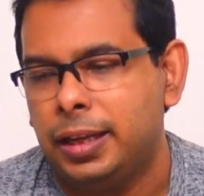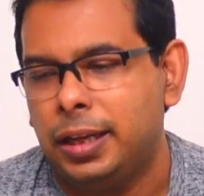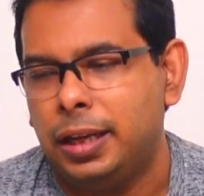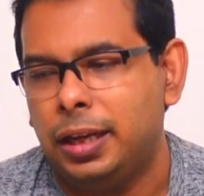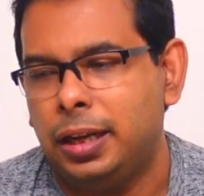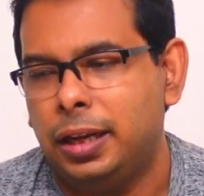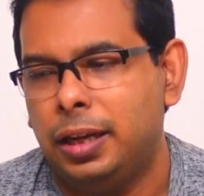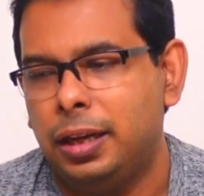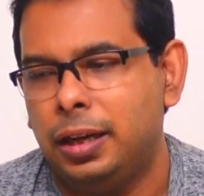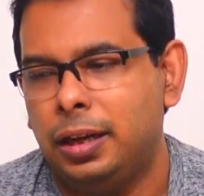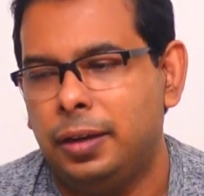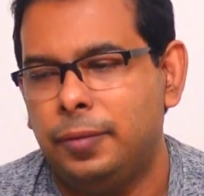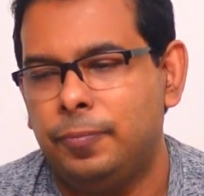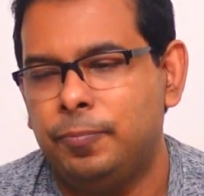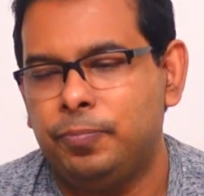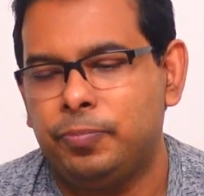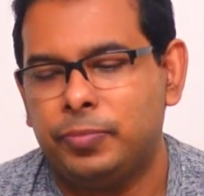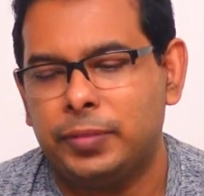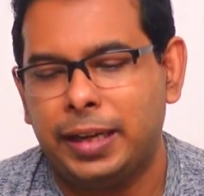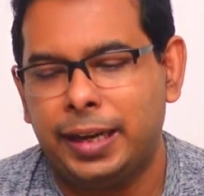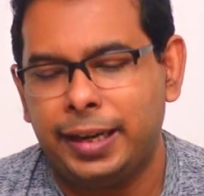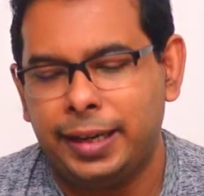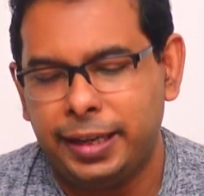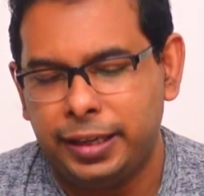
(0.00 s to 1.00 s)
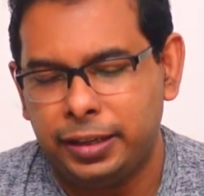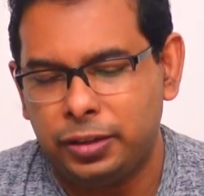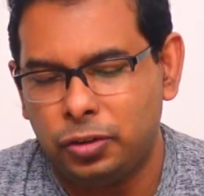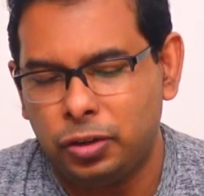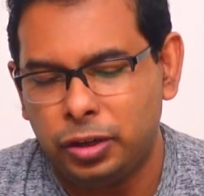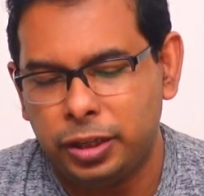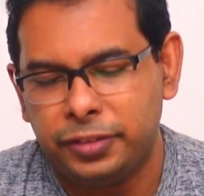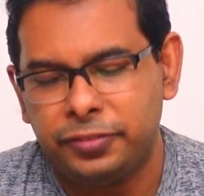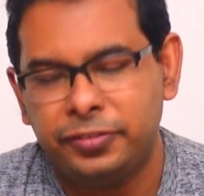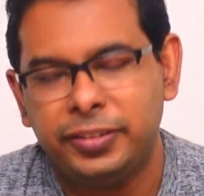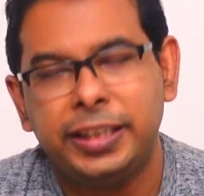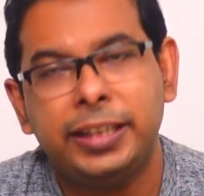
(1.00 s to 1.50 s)
And I
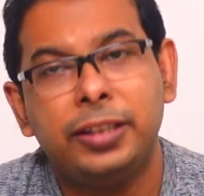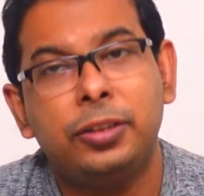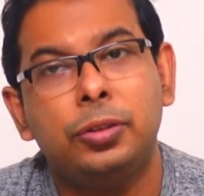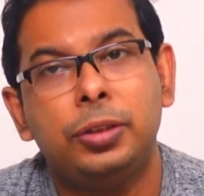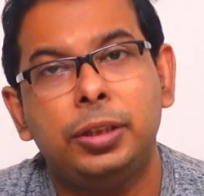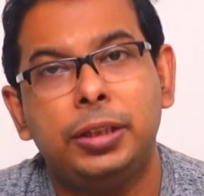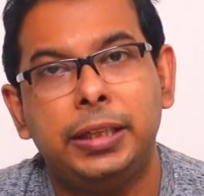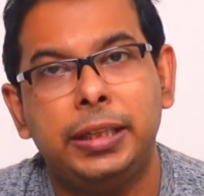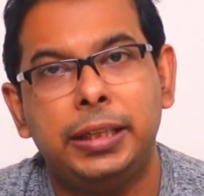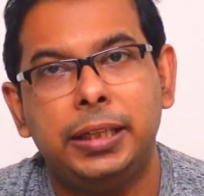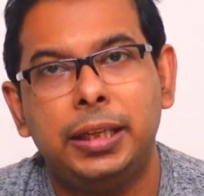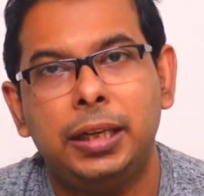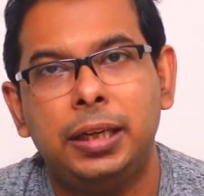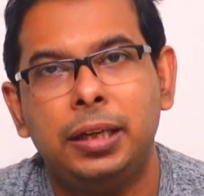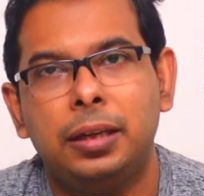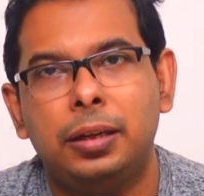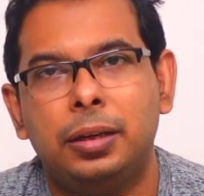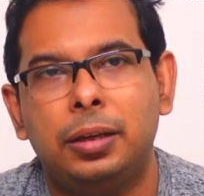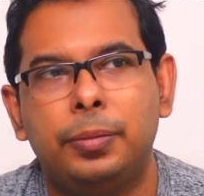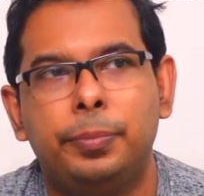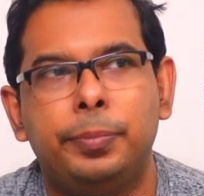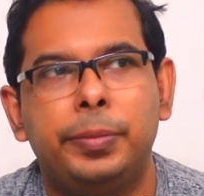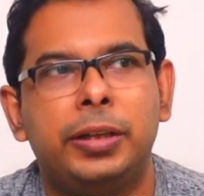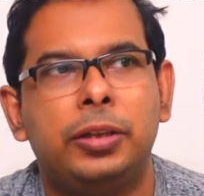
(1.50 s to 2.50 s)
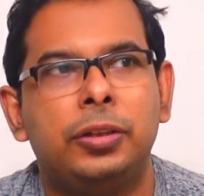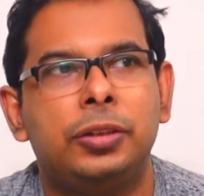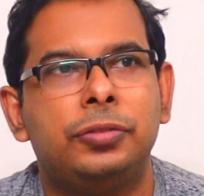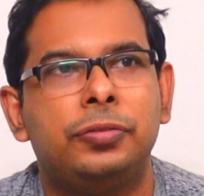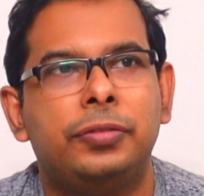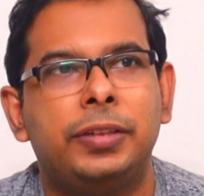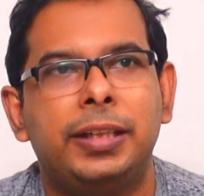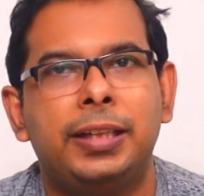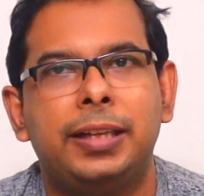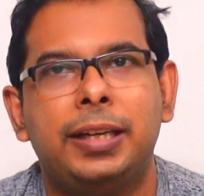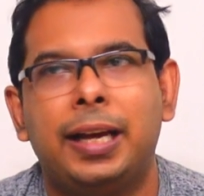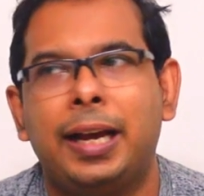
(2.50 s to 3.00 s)
got a very good deal, because
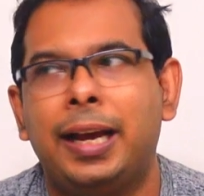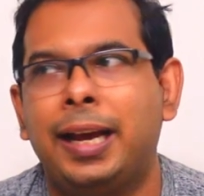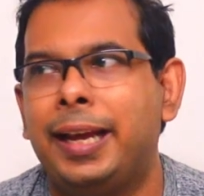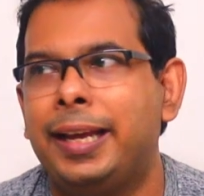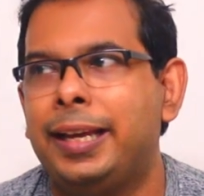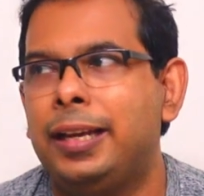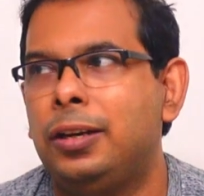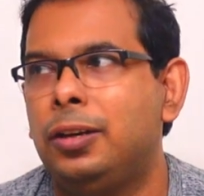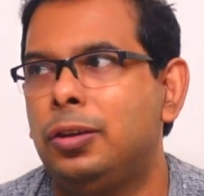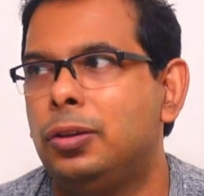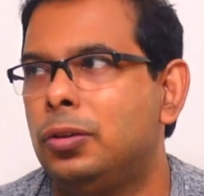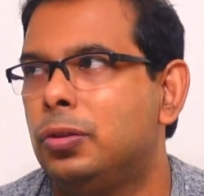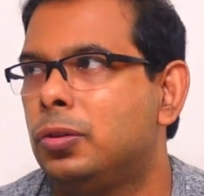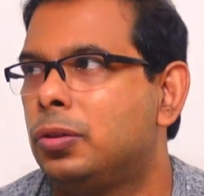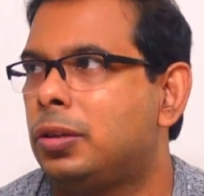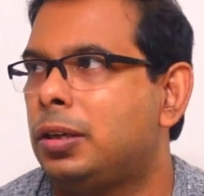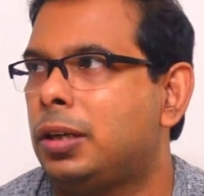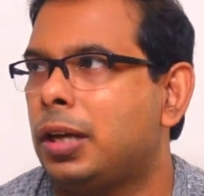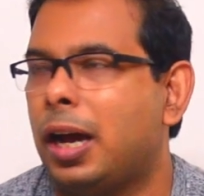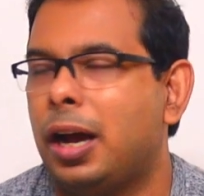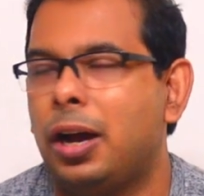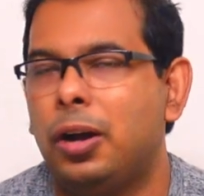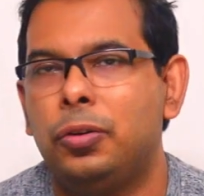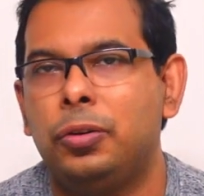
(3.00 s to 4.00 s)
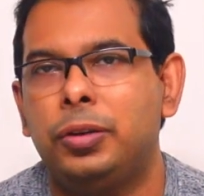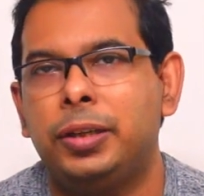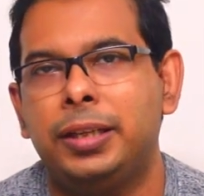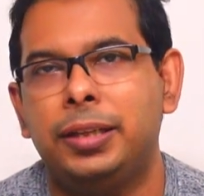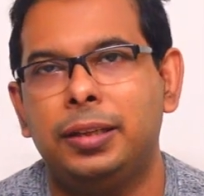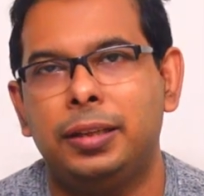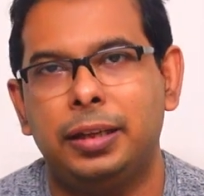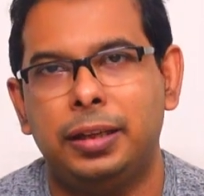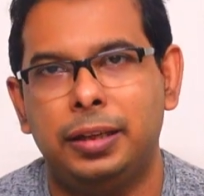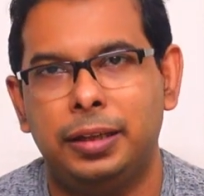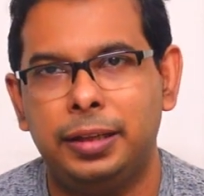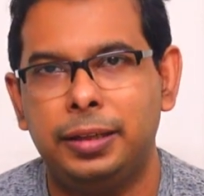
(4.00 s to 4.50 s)
when I looked out
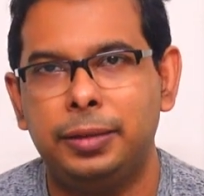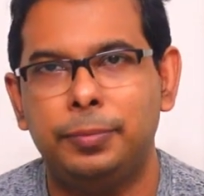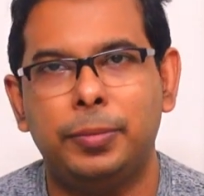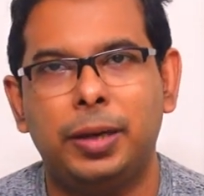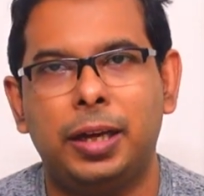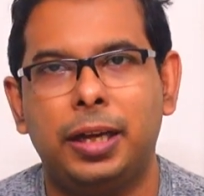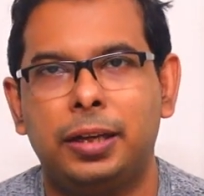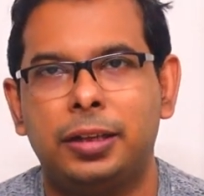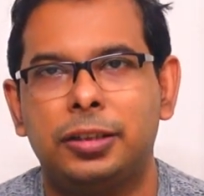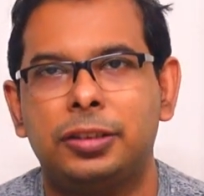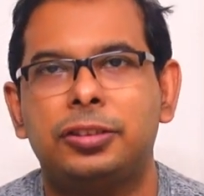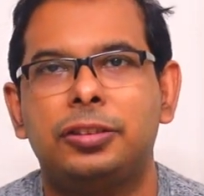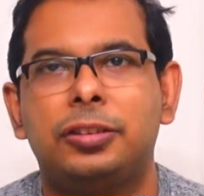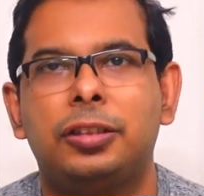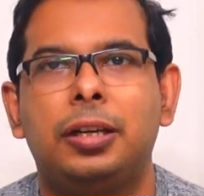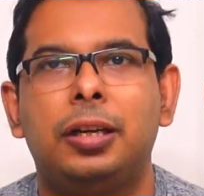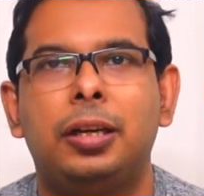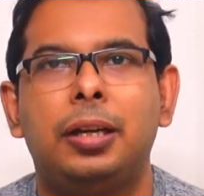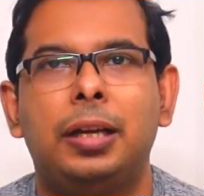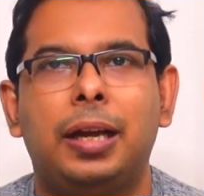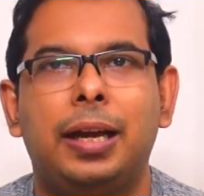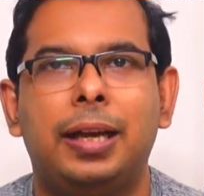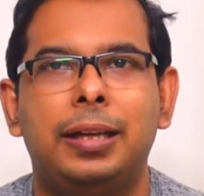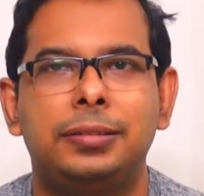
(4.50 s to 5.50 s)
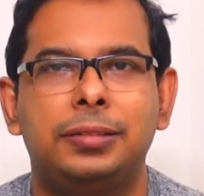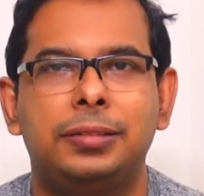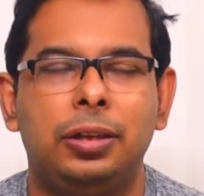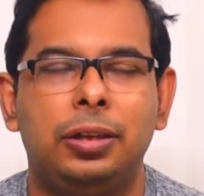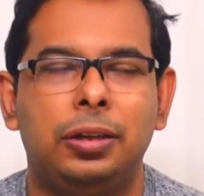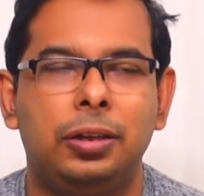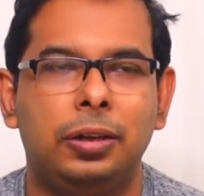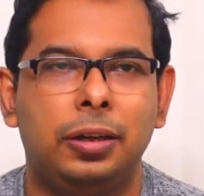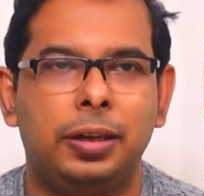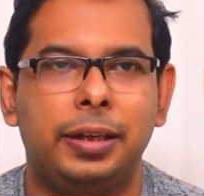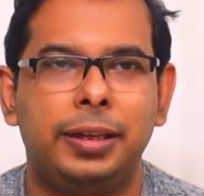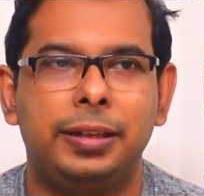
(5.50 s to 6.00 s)
in Maharashtra
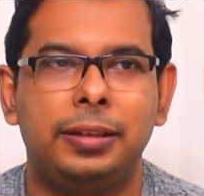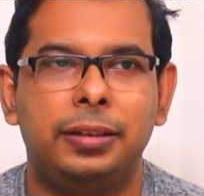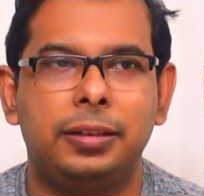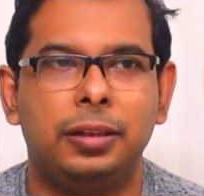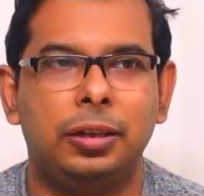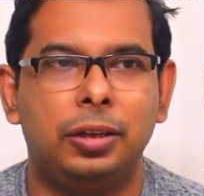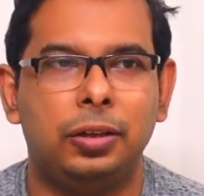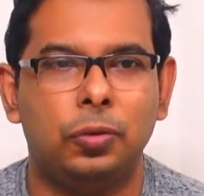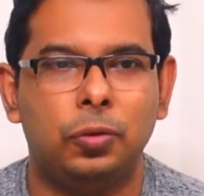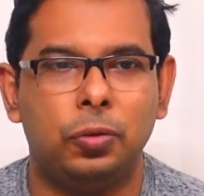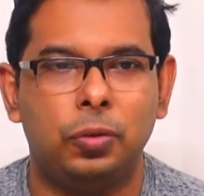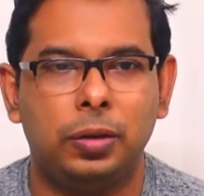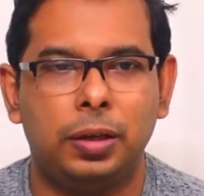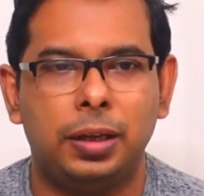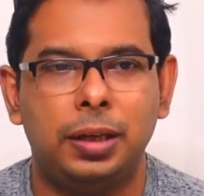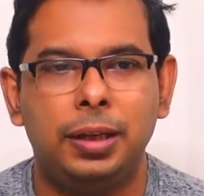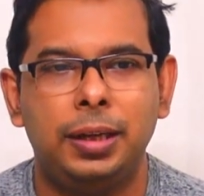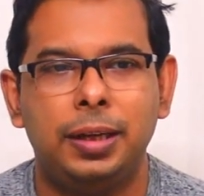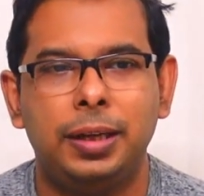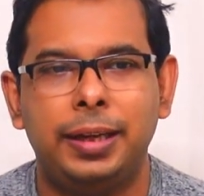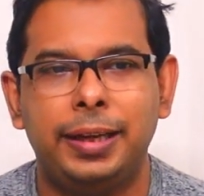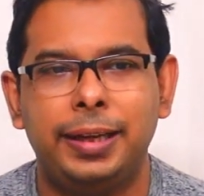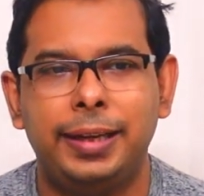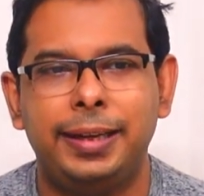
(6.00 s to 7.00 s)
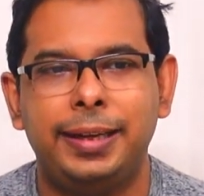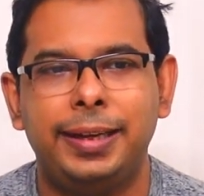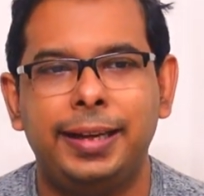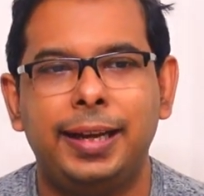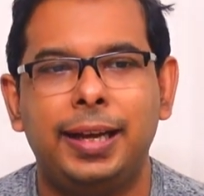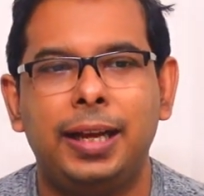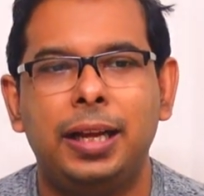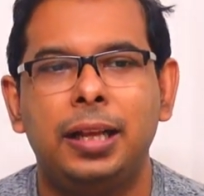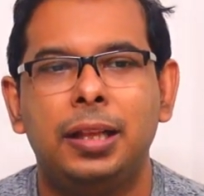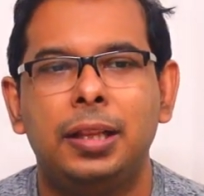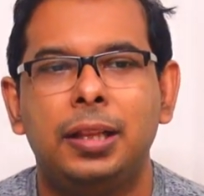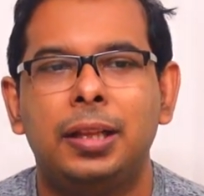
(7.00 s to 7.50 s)
in the local
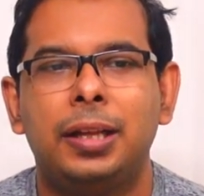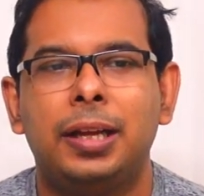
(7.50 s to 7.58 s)
area,